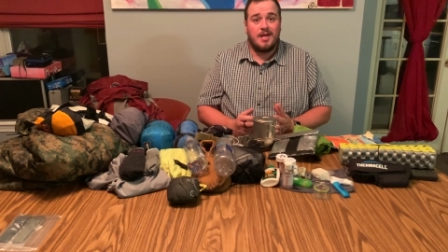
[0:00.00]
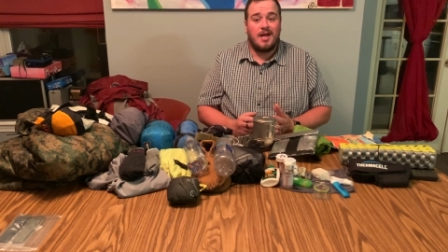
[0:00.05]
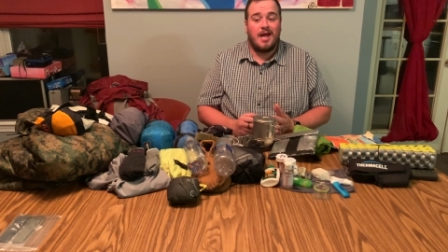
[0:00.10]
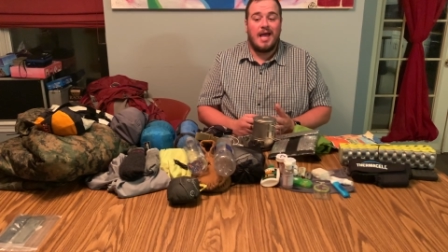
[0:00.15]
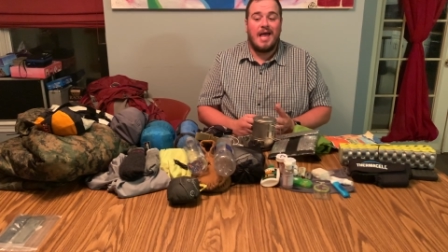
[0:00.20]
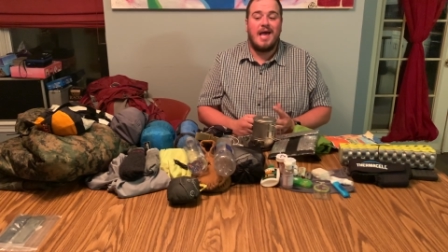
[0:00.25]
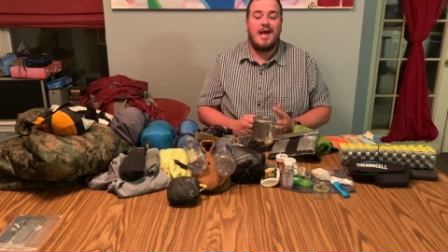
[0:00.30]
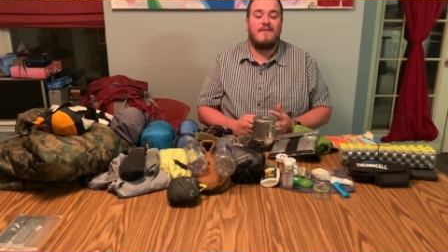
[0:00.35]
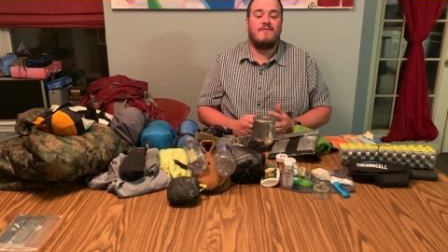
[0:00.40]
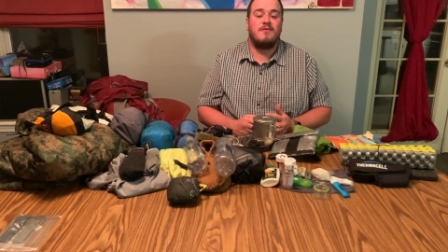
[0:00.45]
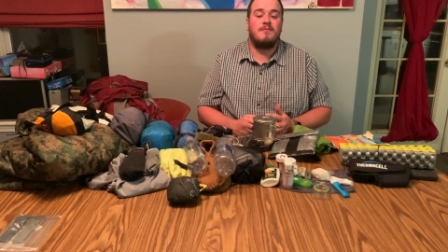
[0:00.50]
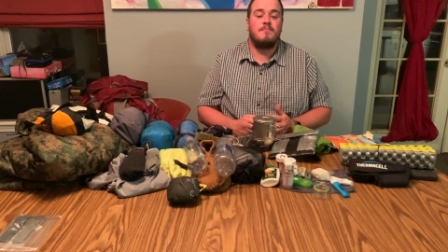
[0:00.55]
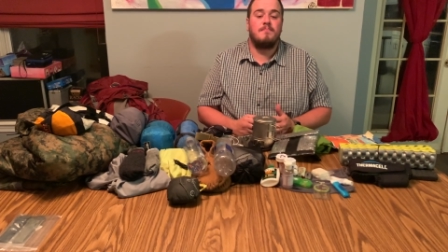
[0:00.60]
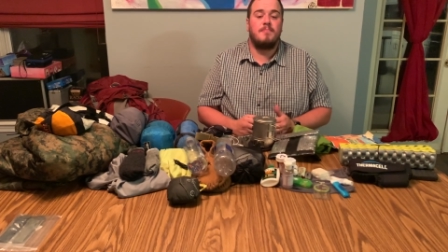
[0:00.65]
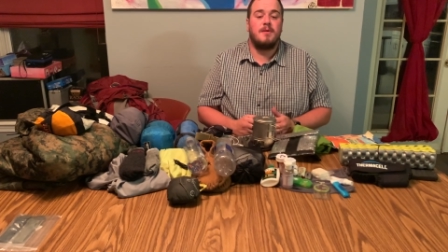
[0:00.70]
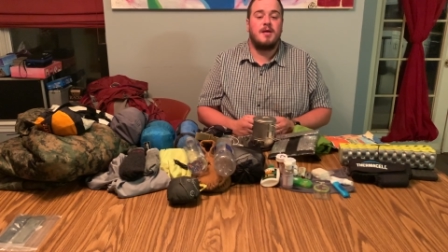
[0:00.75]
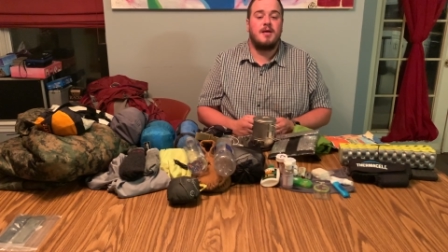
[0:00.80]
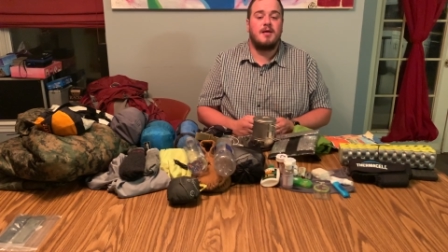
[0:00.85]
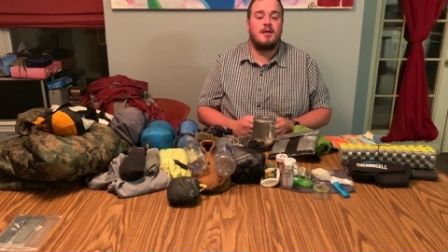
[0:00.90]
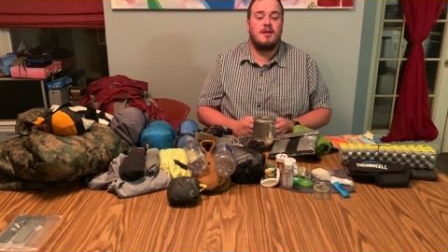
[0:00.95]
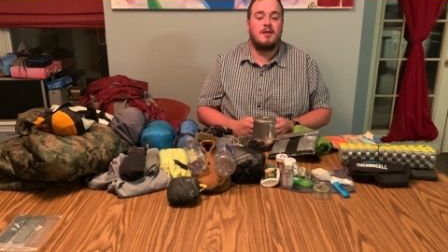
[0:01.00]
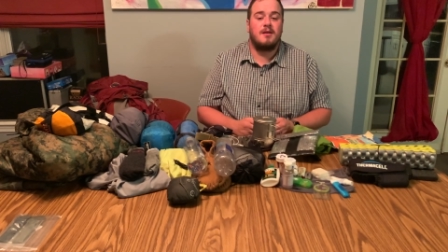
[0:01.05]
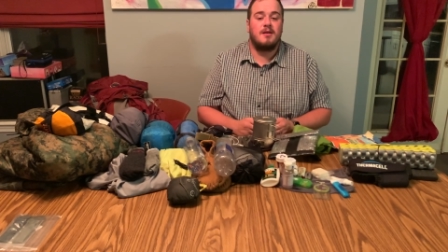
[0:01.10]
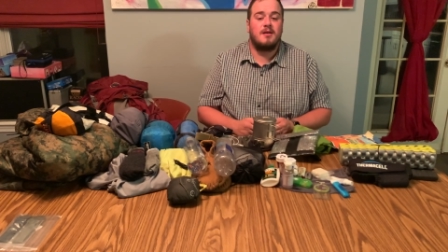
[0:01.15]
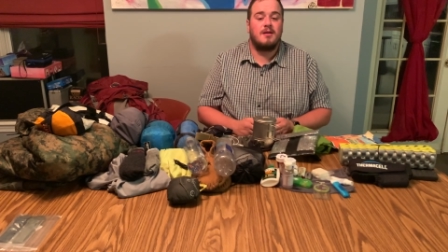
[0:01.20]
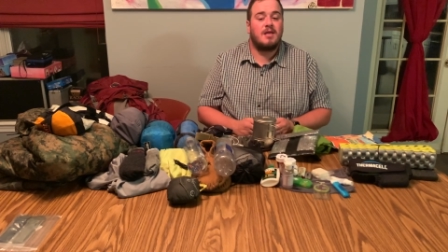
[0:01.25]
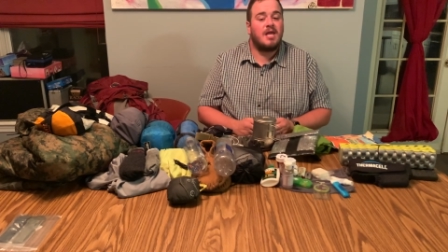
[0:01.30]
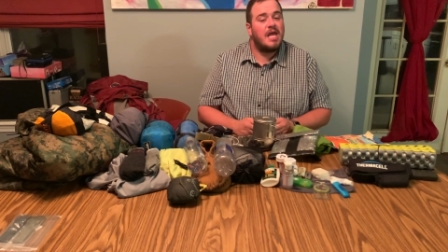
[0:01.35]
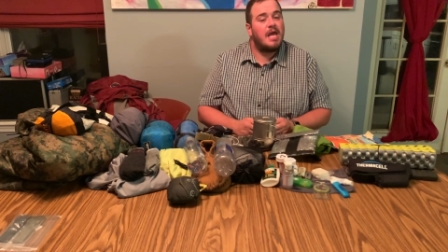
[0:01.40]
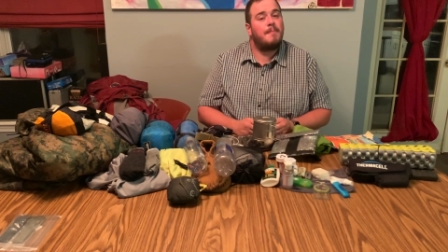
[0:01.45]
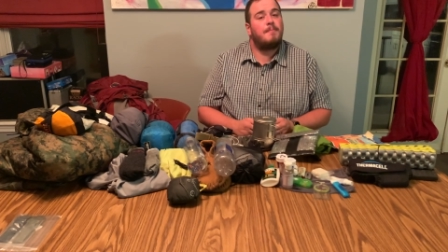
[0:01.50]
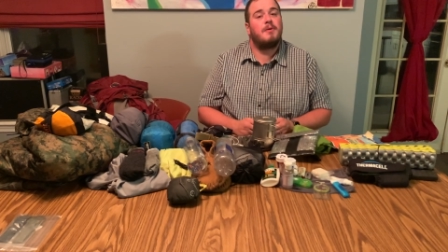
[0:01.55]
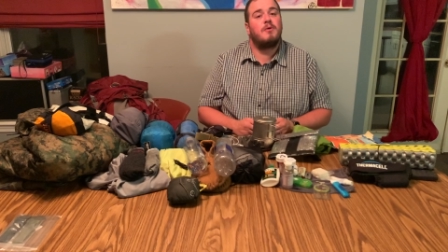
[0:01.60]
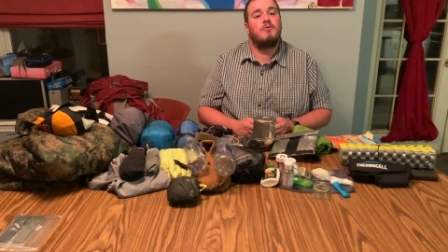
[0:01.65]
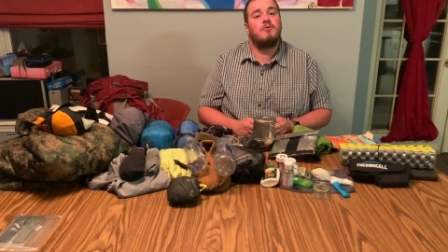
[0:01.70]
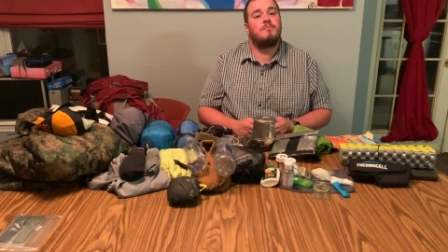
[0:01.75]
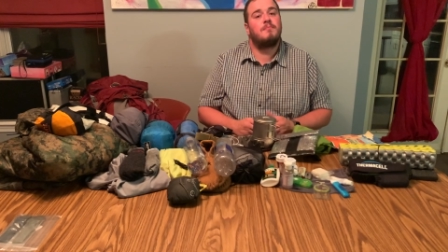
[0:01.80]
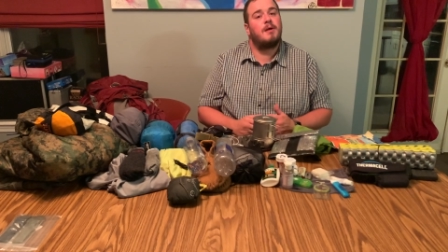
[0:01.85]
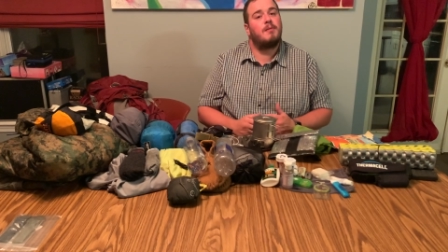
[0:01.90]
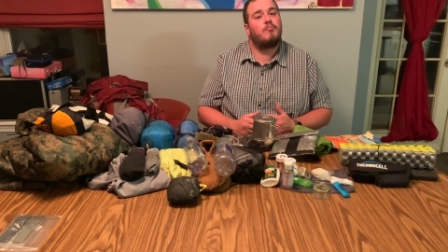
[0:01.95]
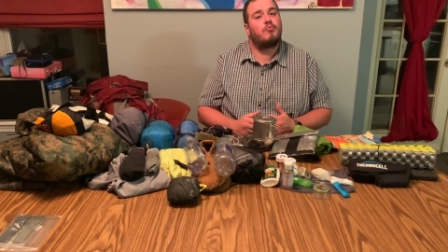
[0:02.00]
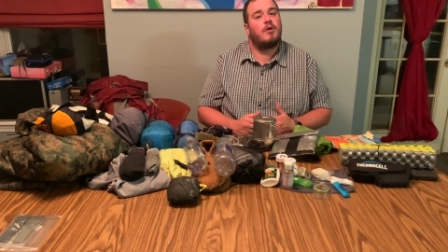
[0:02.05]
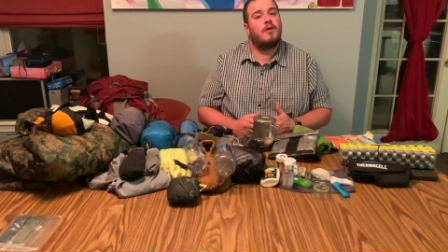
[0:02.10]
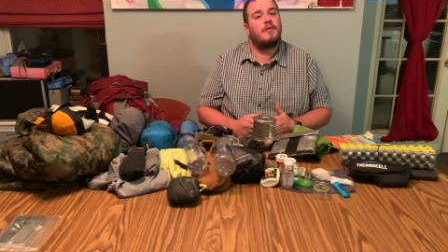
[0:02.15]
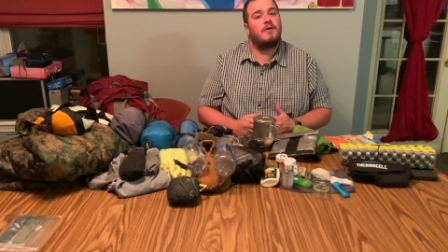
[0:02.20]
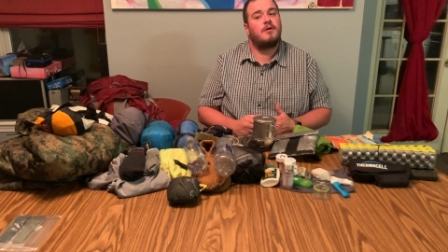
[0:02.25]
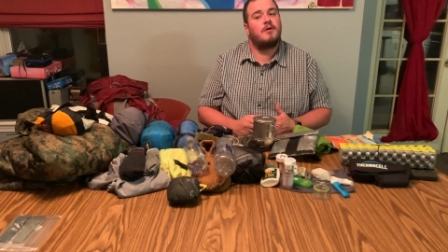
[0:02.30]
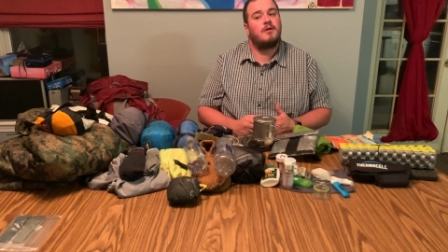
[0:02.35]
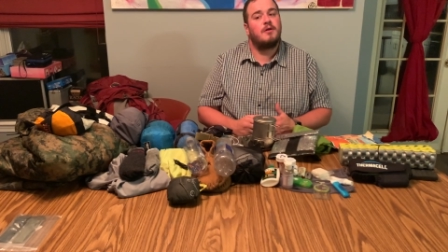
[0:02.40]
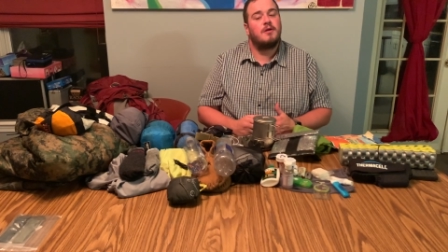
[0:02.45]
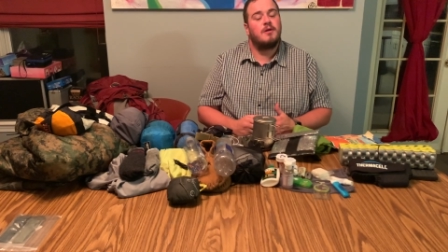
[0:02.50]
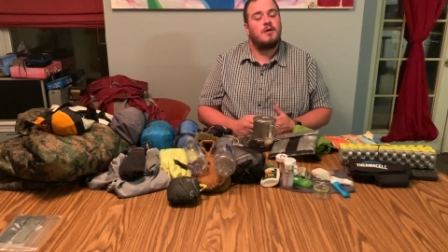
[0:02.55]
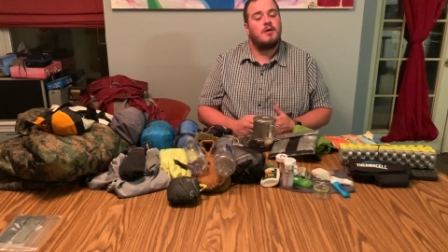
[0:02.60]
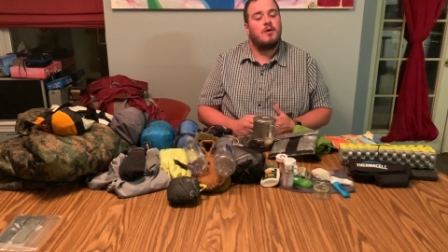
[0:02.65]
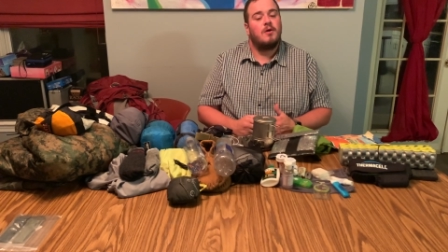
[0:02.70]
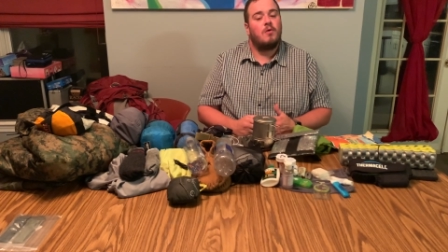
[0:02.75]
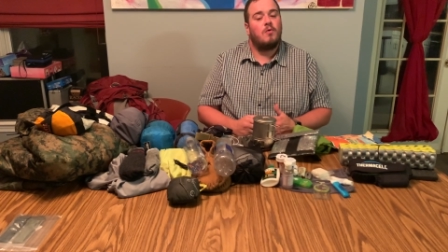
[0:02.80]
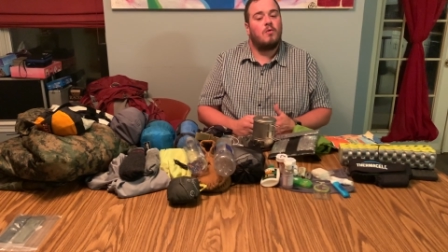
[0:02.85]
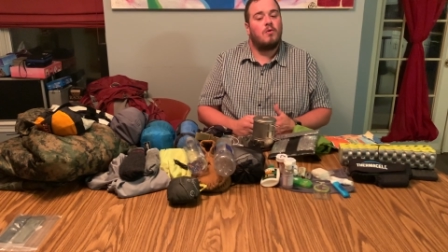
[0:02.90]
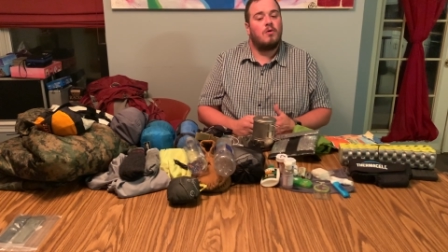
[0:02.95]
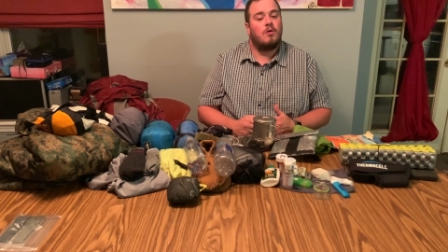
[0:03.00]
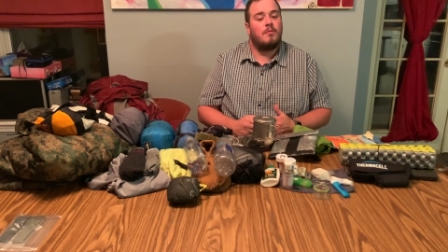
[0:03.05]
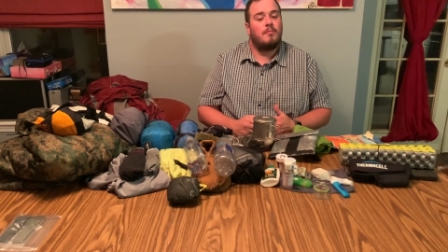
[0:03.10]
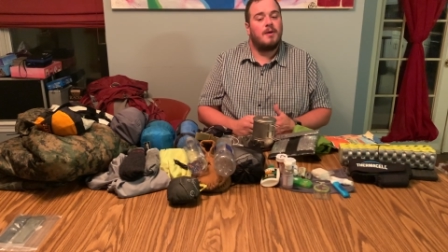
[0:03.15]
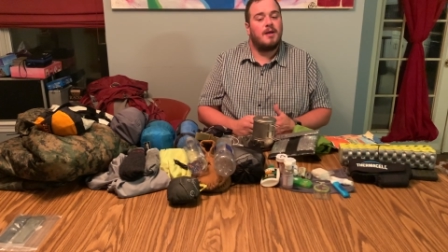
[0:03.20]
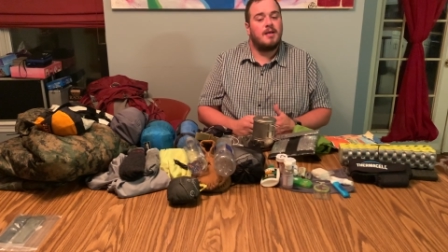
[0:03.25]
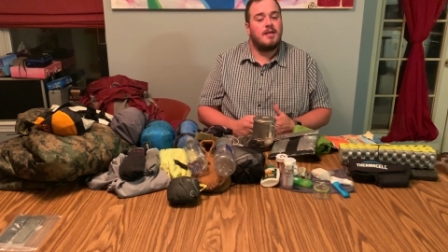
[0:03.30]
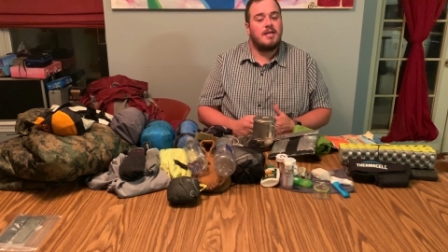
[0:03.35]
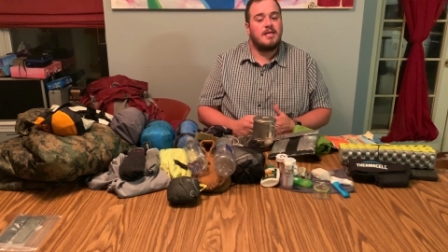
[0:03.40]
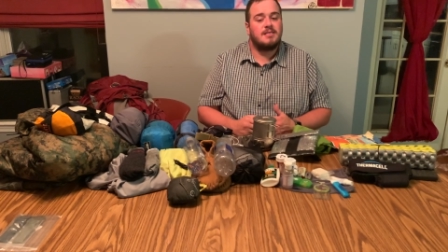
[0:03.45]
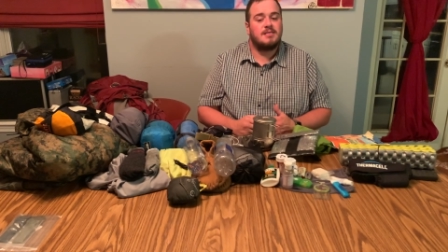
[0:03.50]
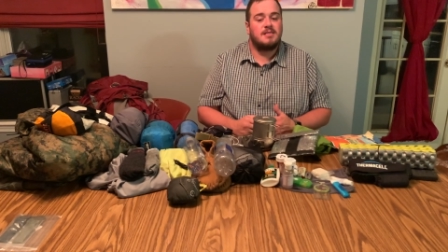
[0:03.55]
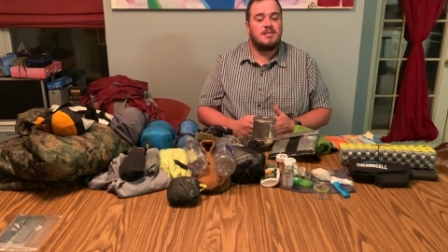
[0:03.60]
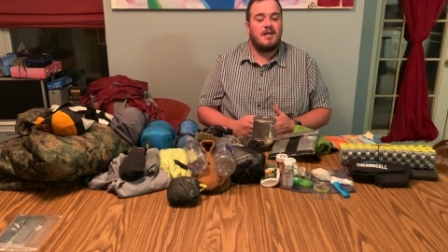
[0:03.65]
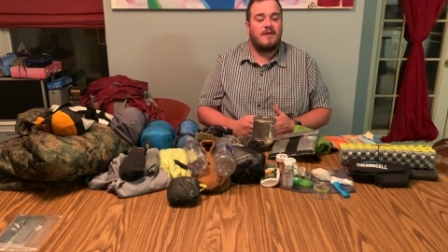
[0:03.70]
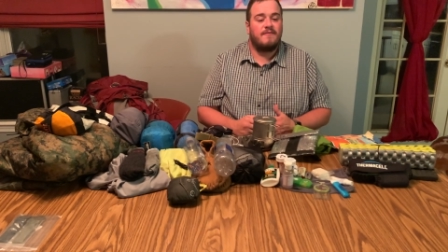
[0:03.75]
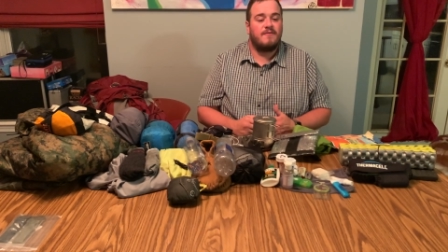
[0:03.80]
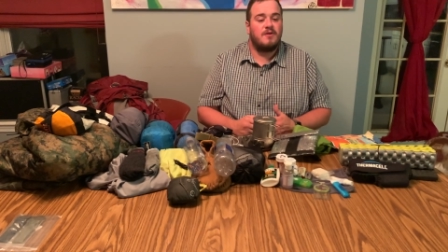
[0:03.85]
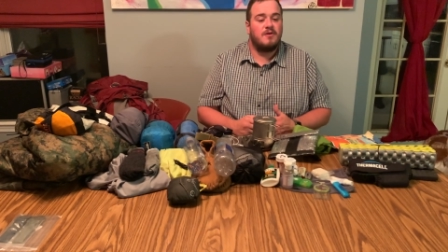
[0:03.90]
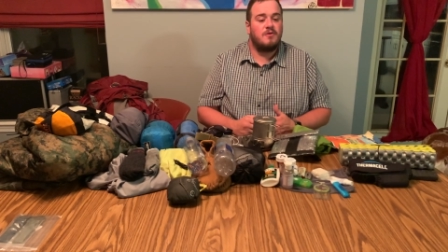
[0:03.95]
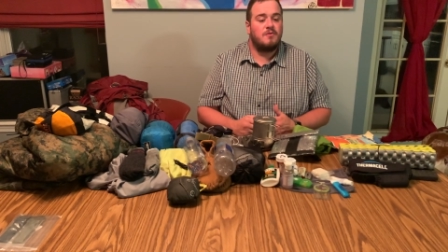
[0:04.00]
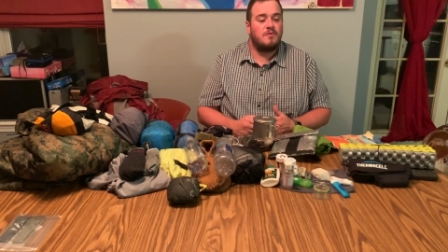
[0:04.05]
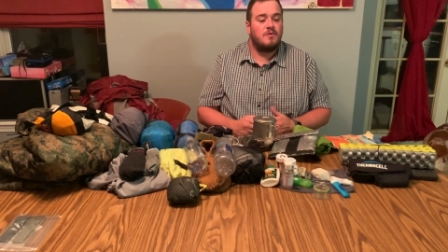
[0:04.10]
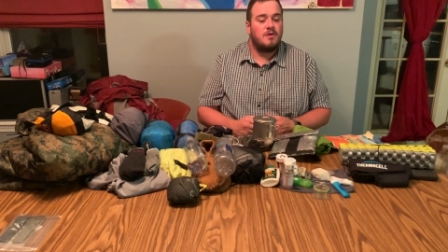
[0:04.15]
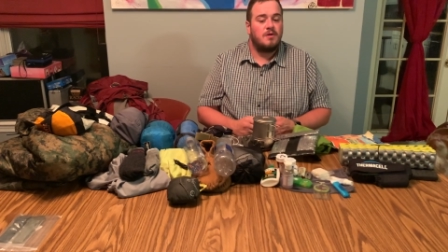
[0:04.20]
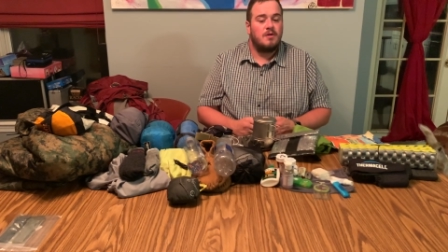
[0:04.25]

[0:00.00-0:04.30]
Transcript: I haven't been camping with my brother or my niece and nephew.